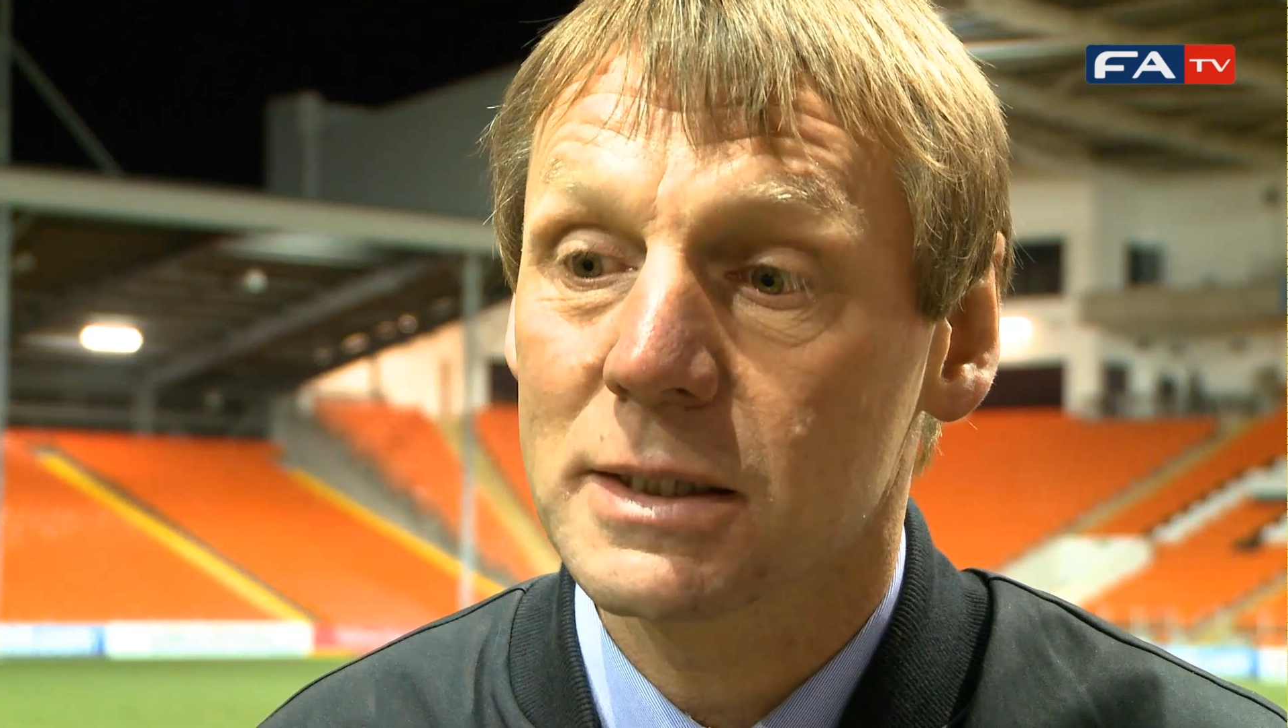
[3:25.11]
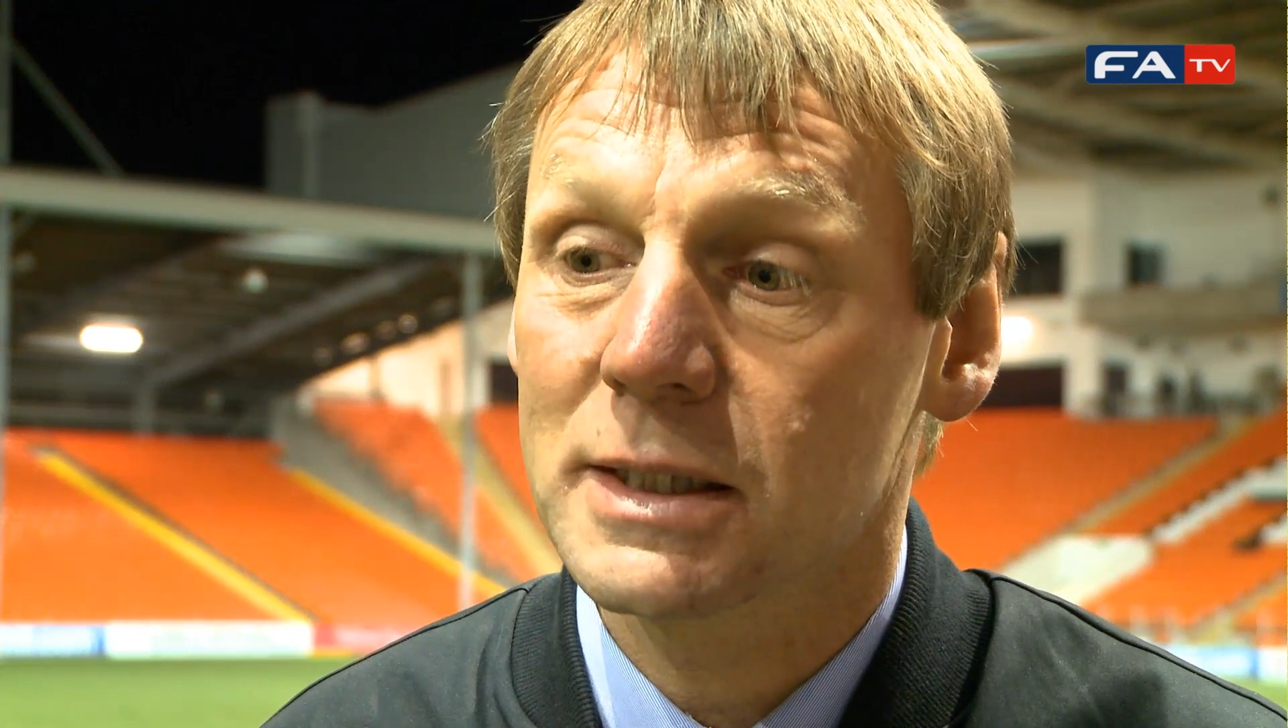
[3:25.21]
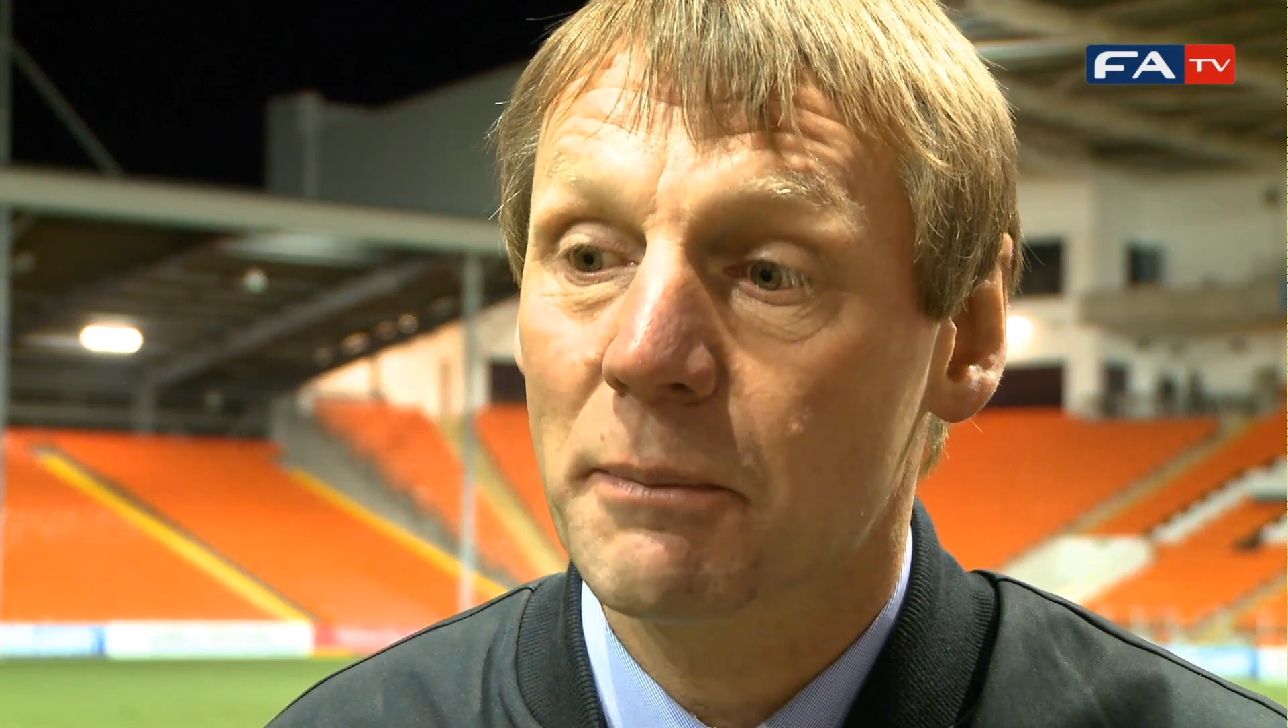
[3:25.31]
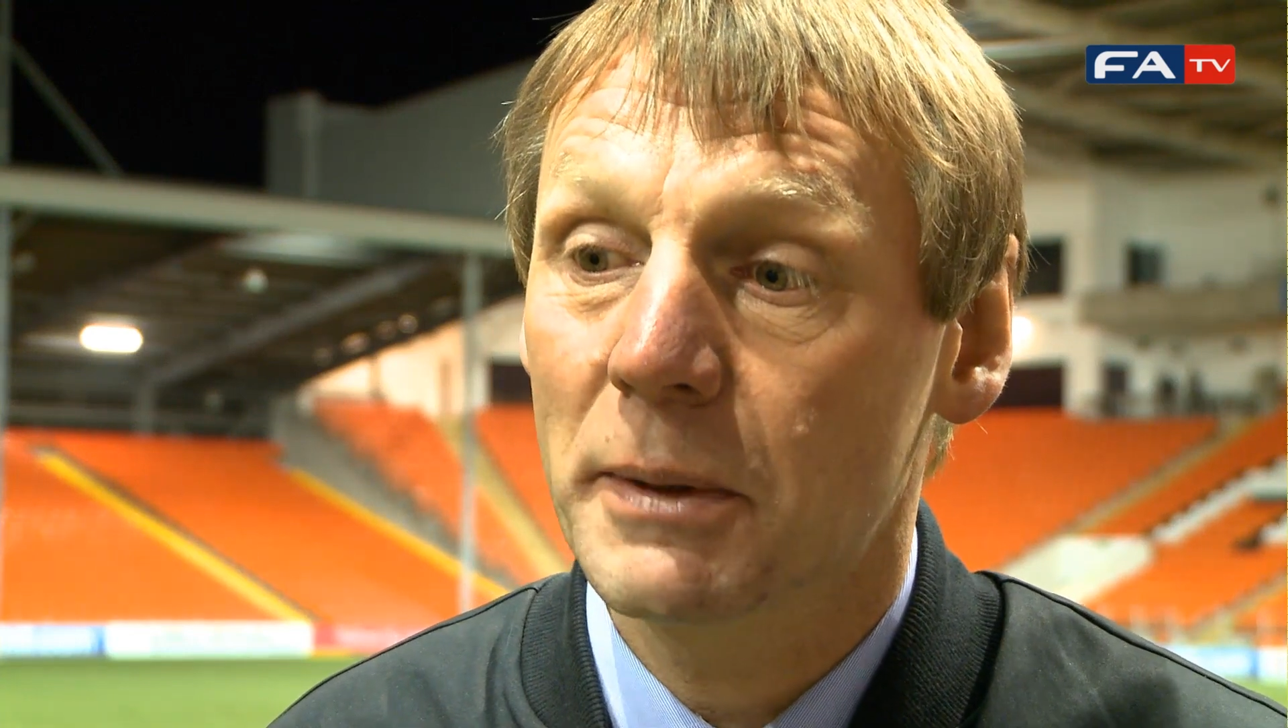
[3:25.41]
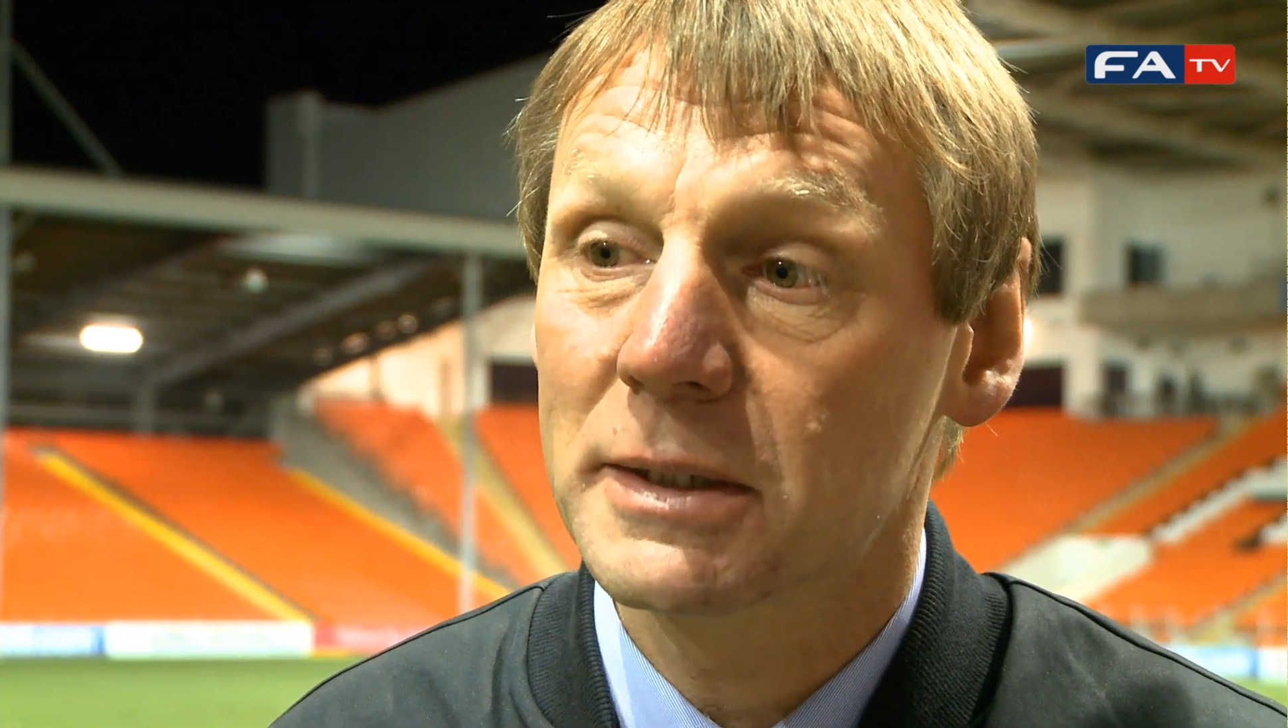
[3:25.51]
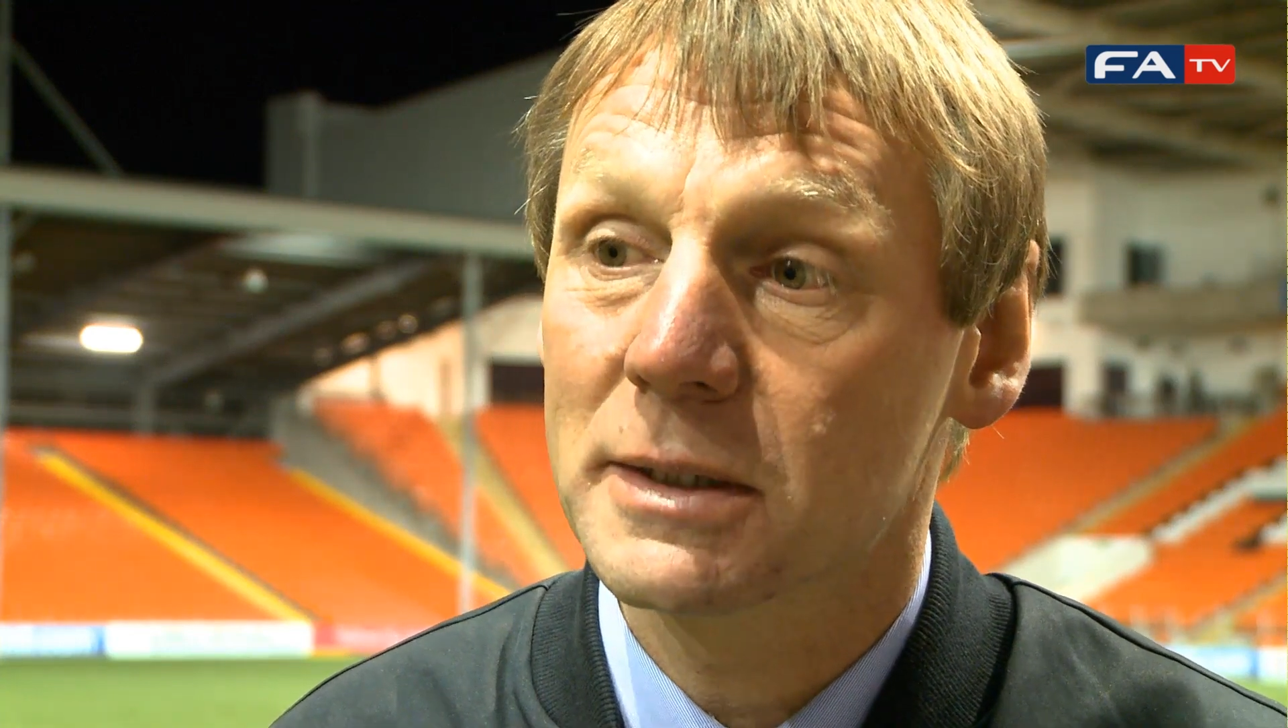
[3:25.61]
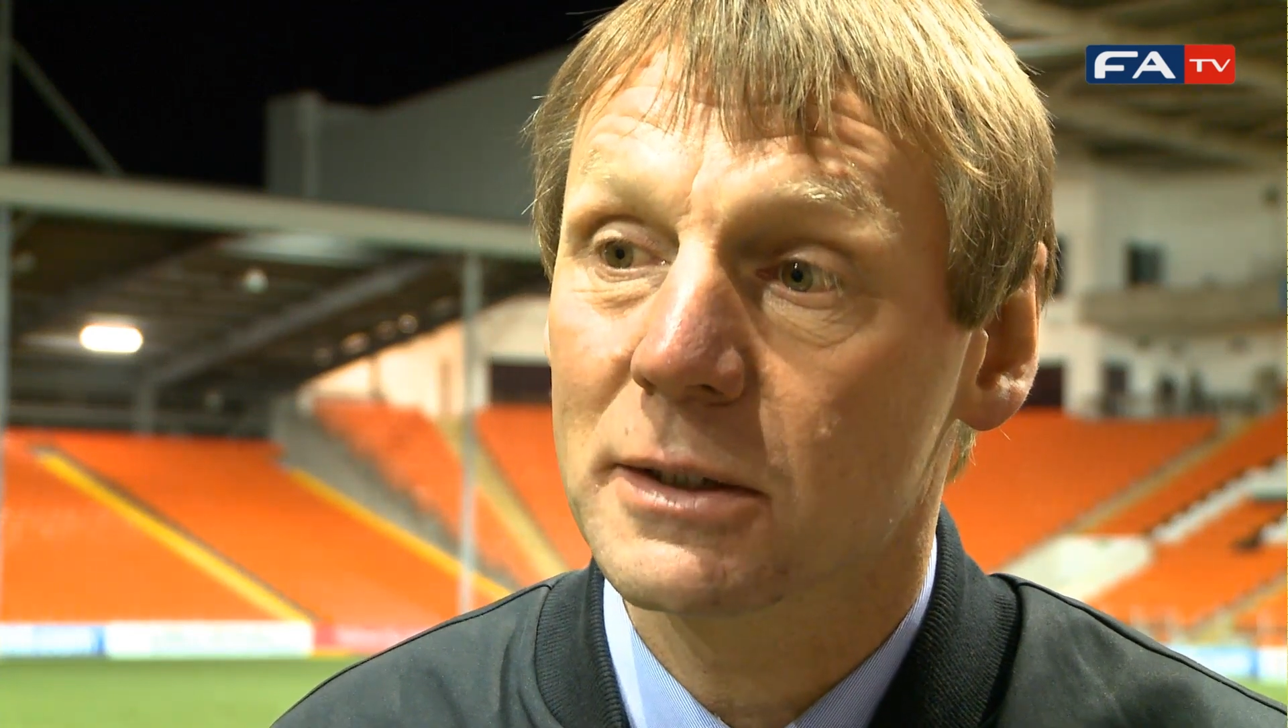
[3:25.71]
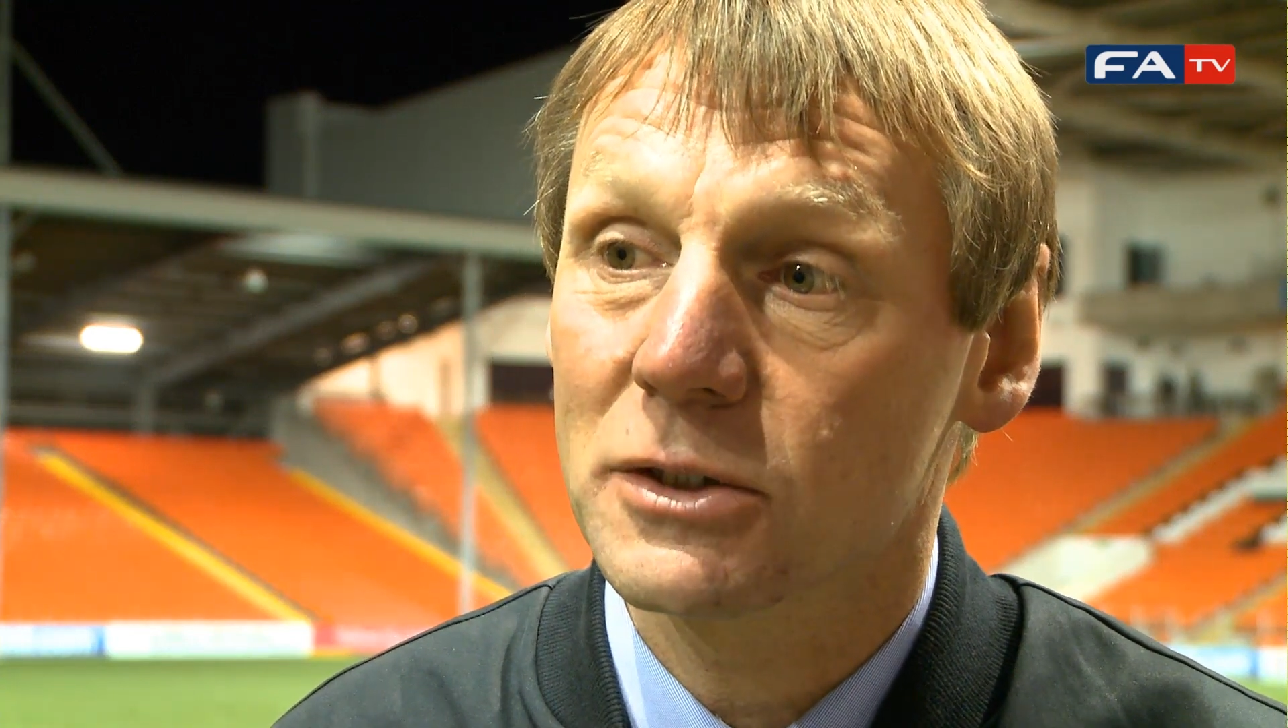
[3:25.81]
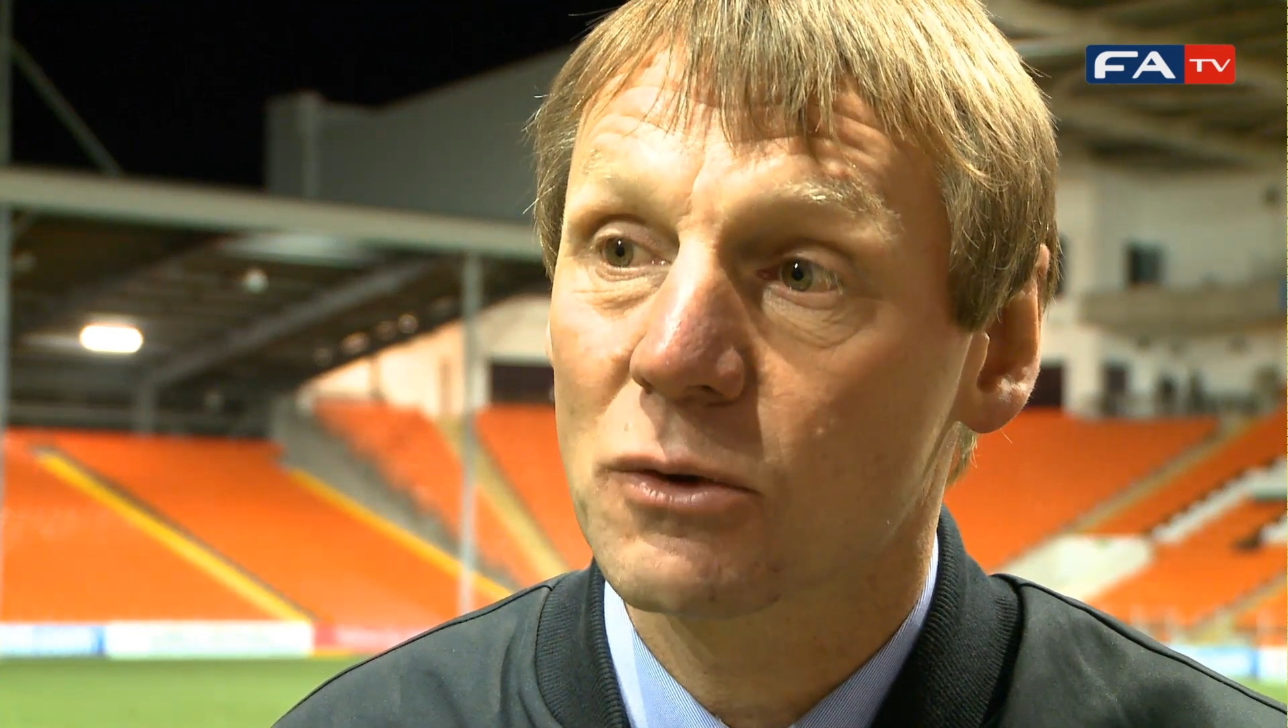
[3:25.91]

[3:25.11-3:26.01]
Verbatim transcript: step into the